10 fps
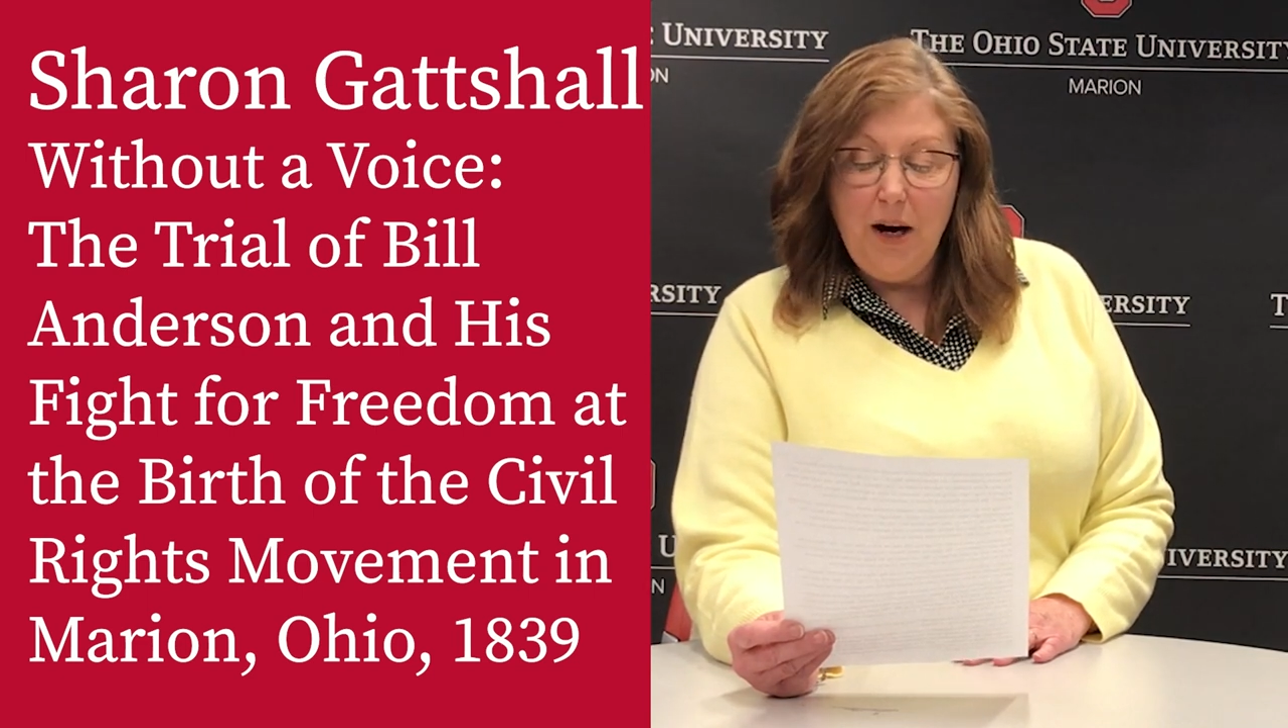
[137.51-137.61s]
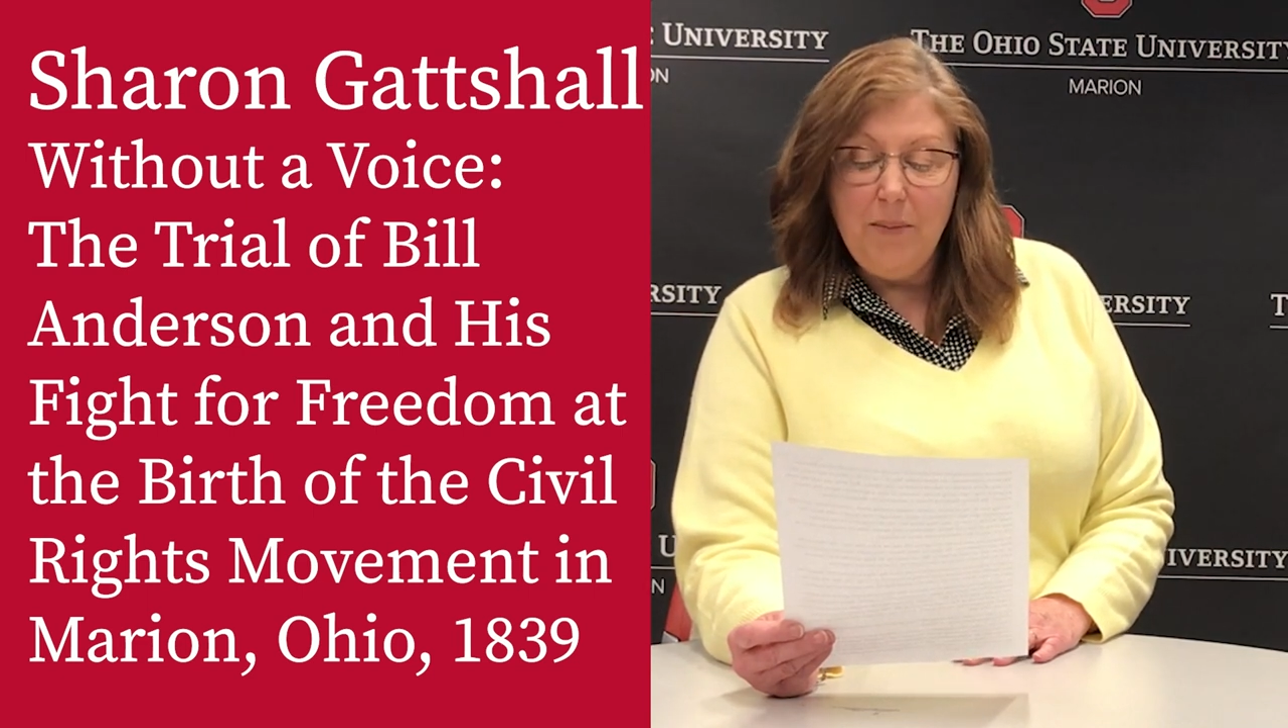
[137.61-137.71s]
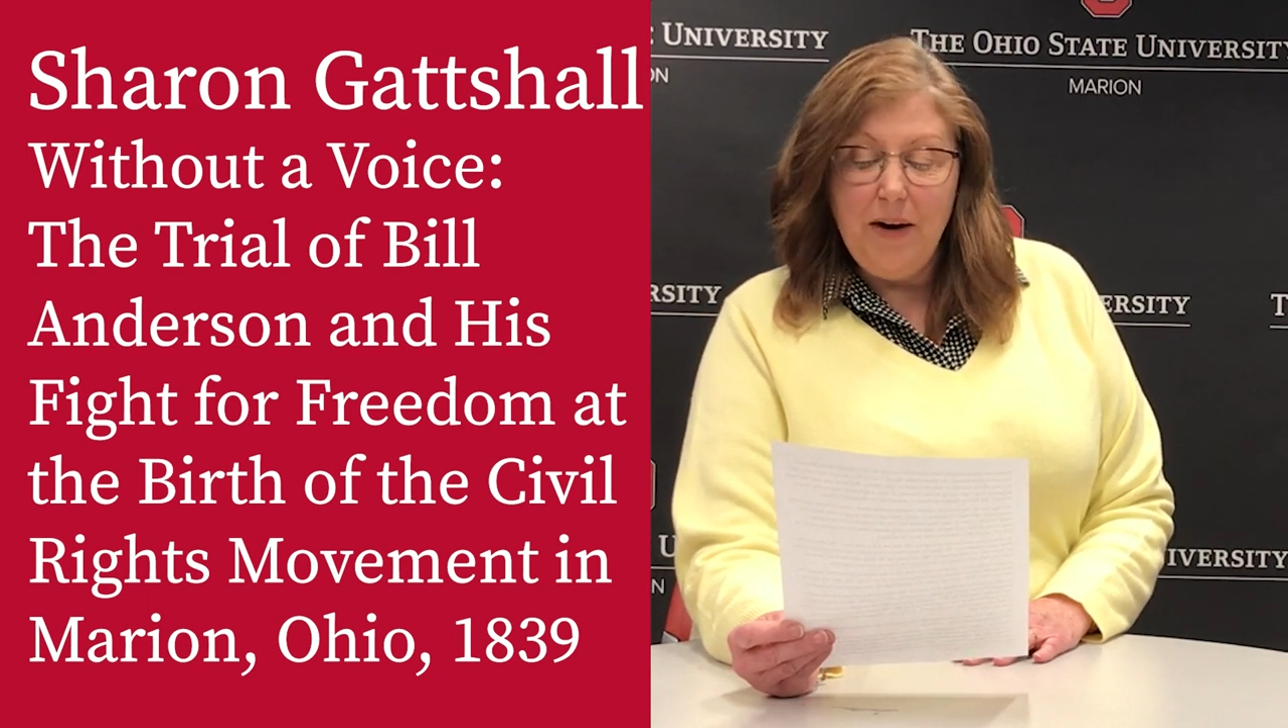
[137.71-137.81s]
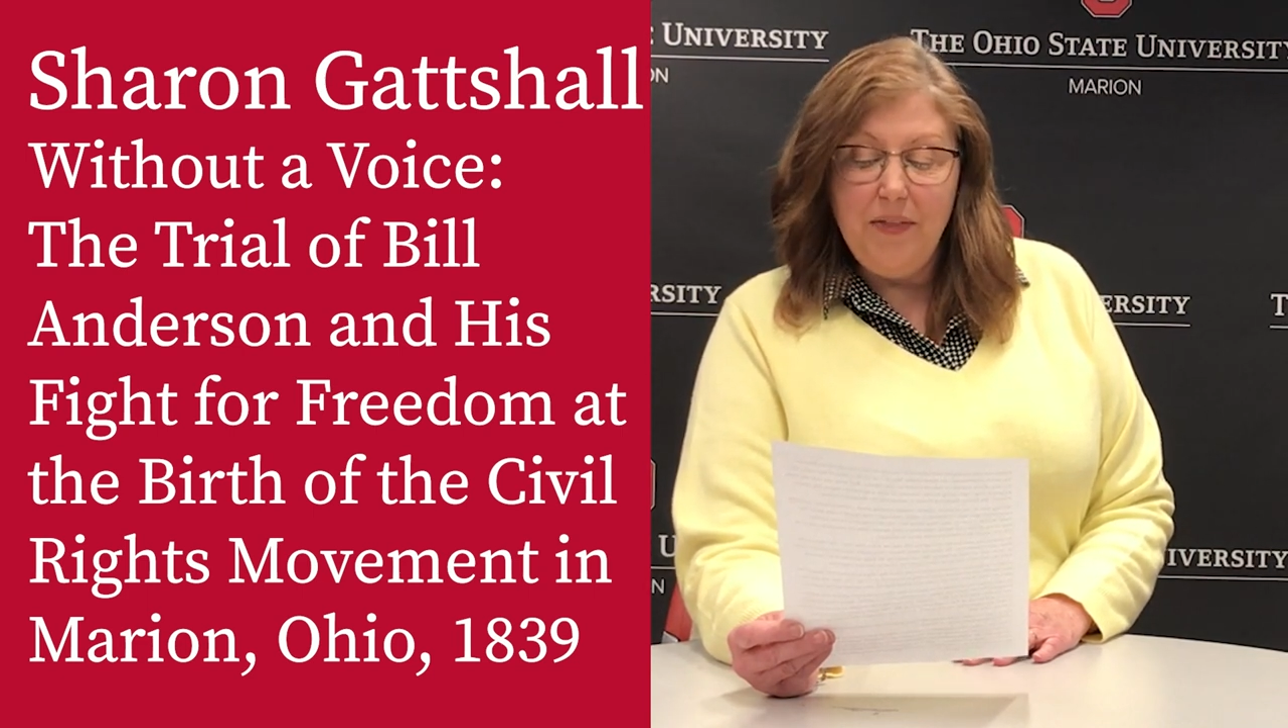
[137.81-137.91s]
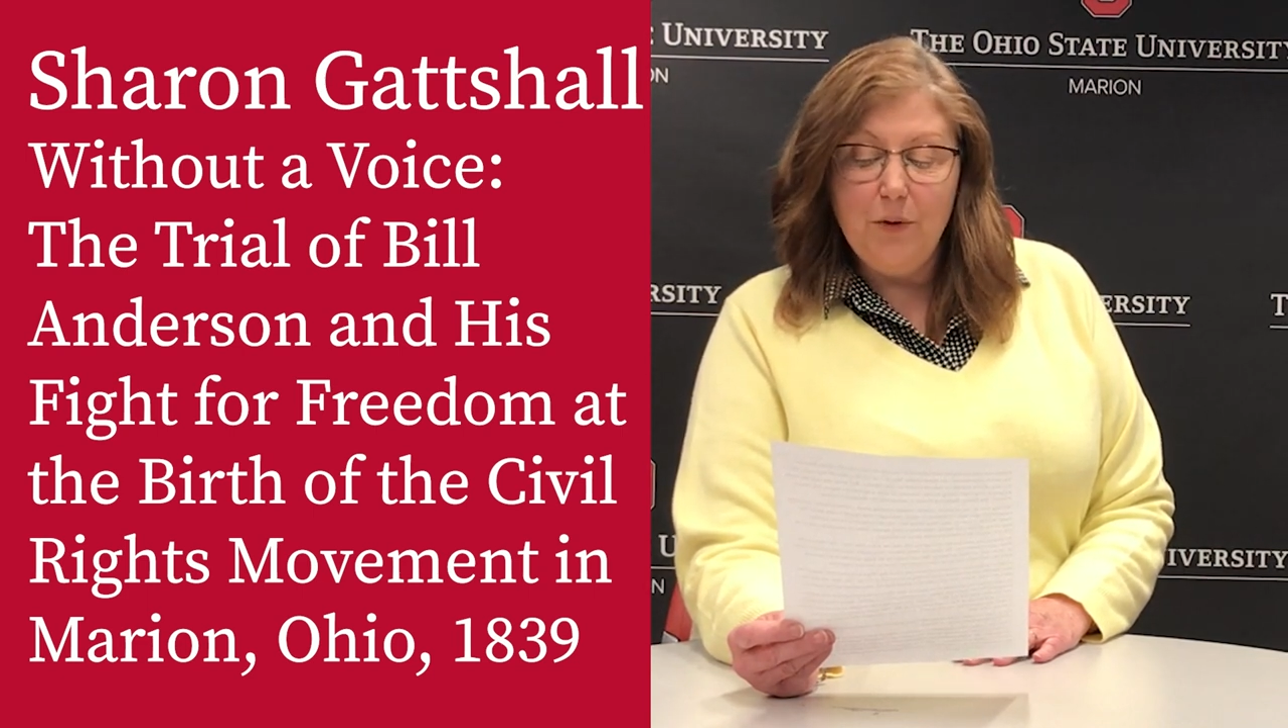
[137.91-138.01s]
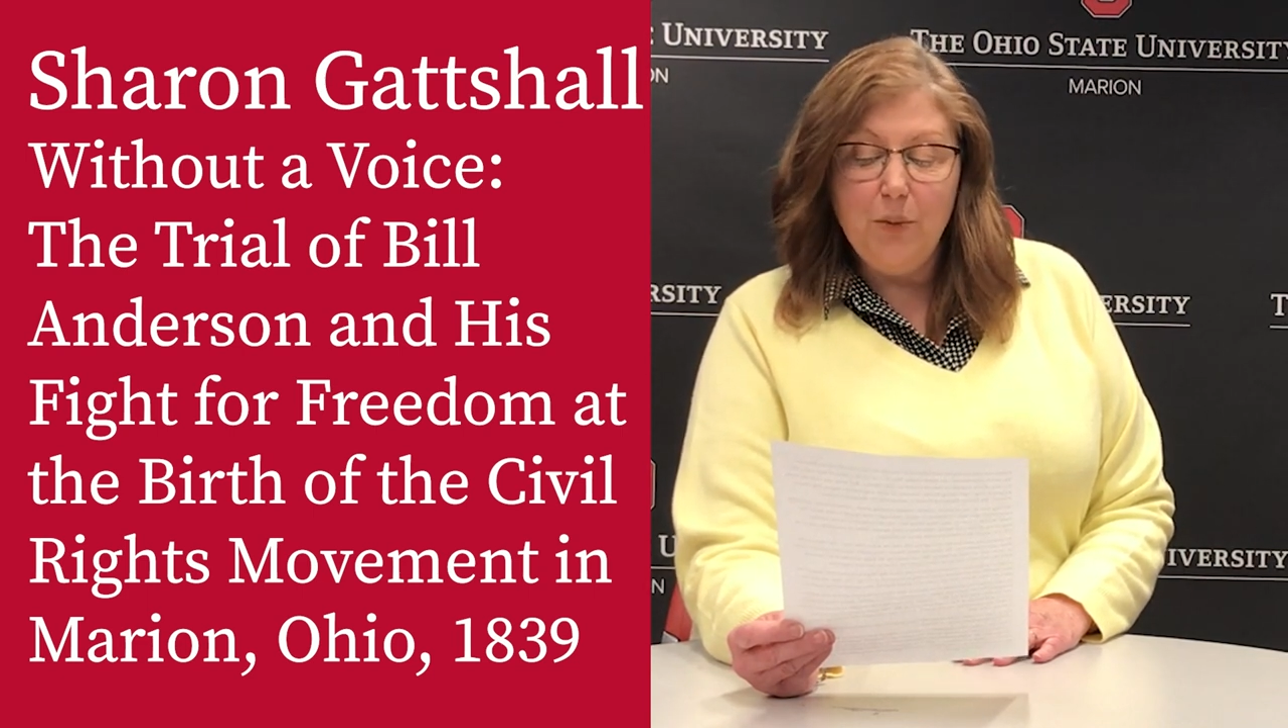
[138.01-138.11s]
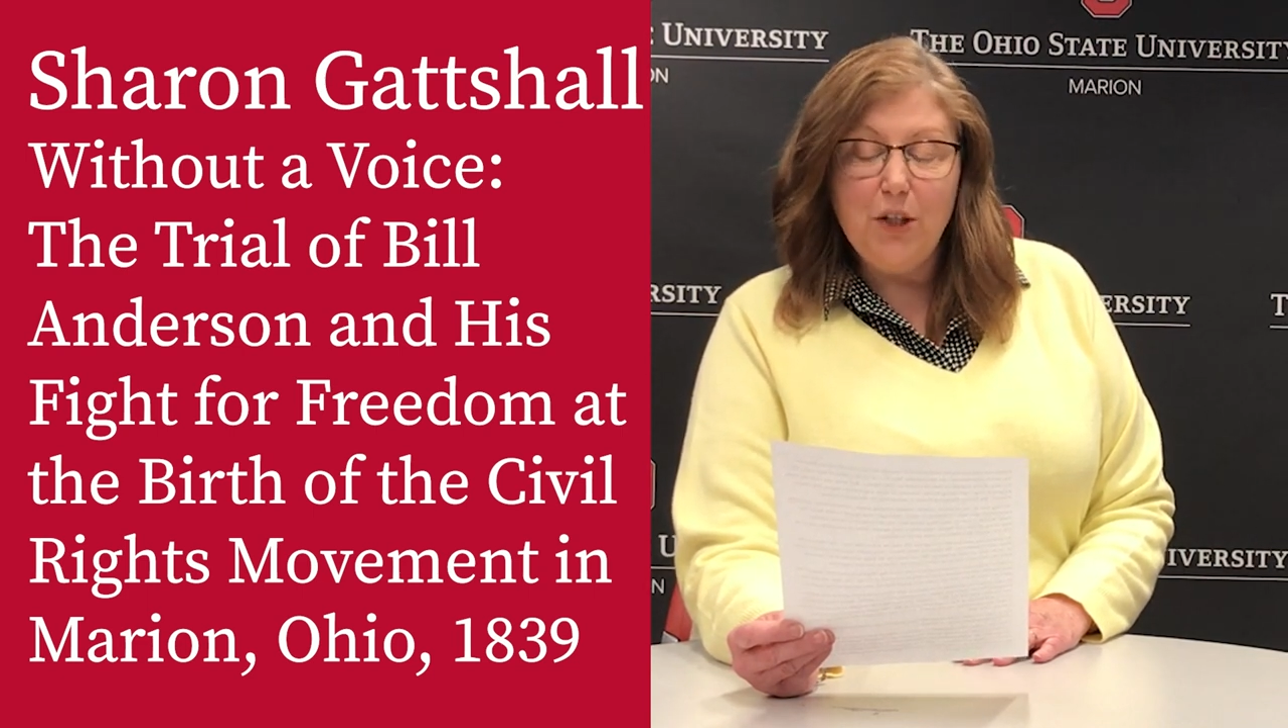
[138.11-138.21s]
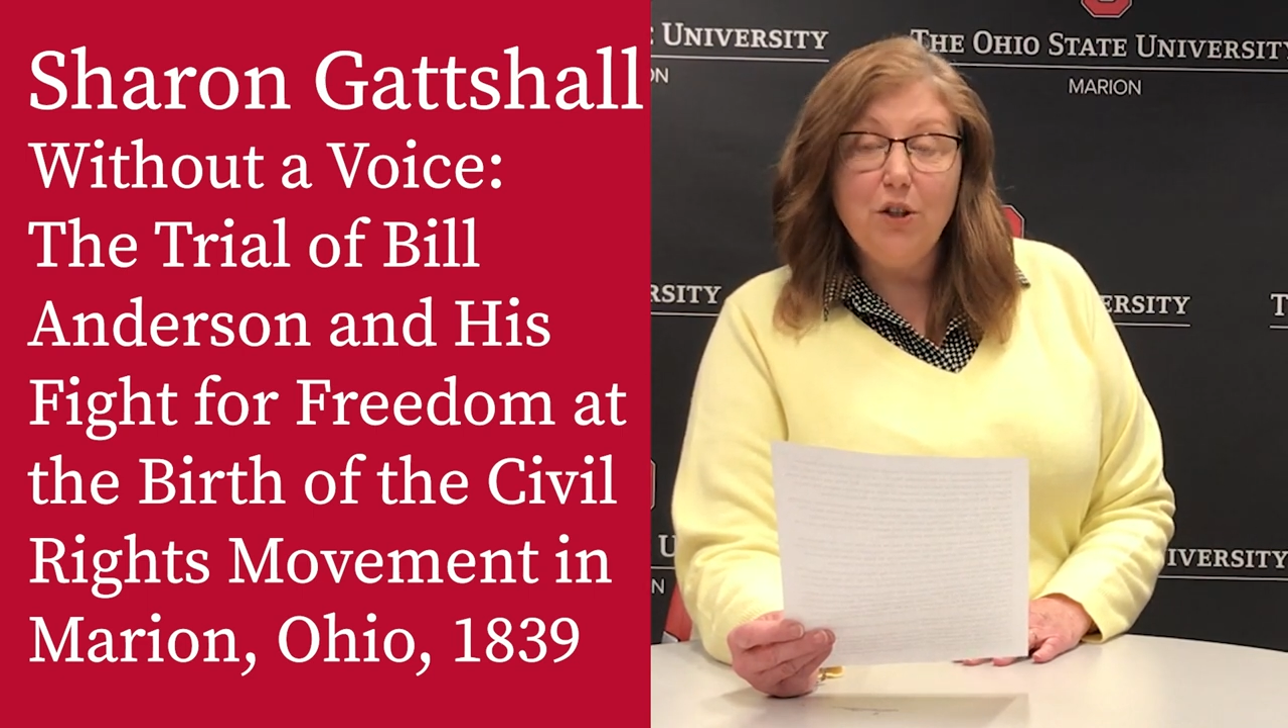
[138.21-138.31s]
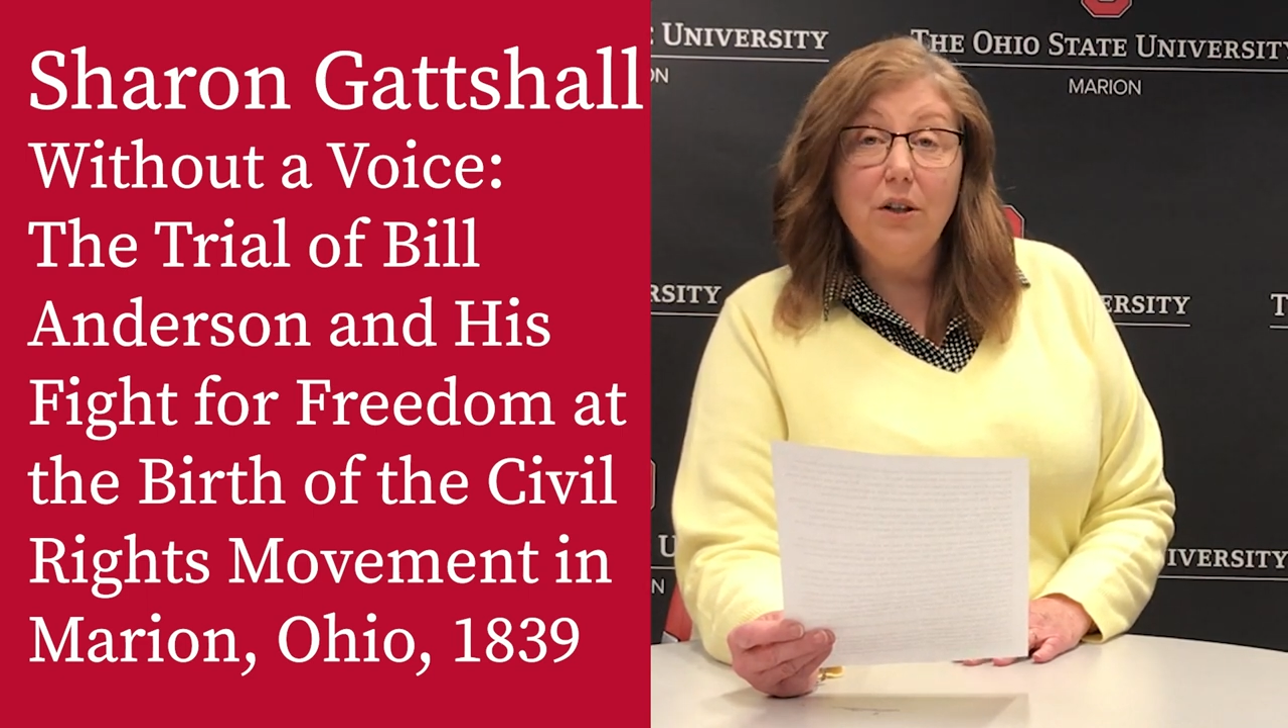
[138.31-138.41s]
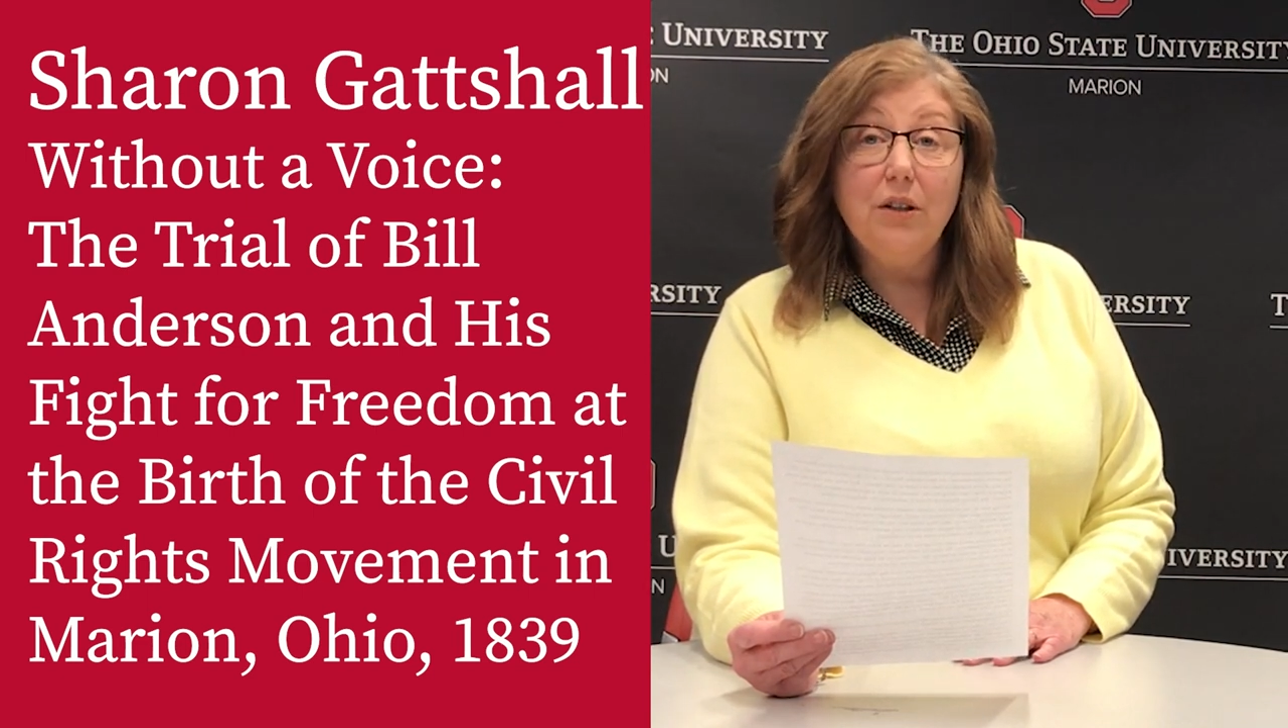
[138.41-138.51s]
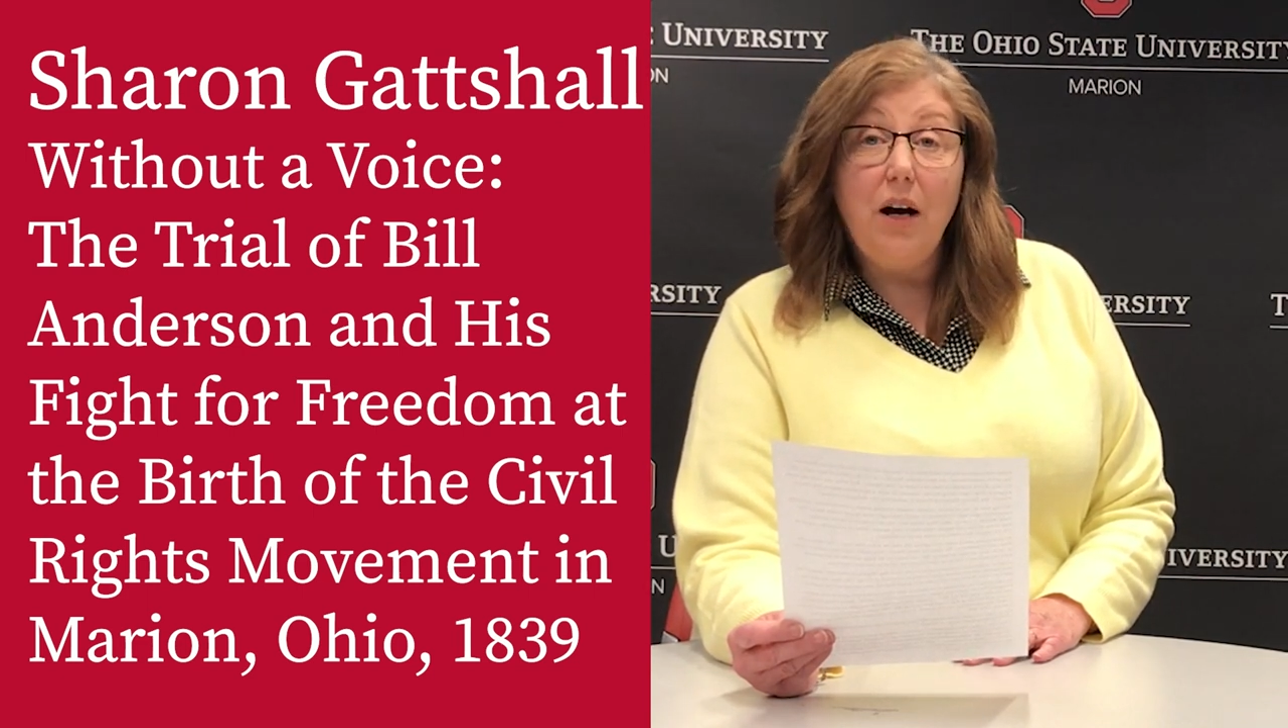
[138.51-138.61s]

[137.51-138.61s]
about the original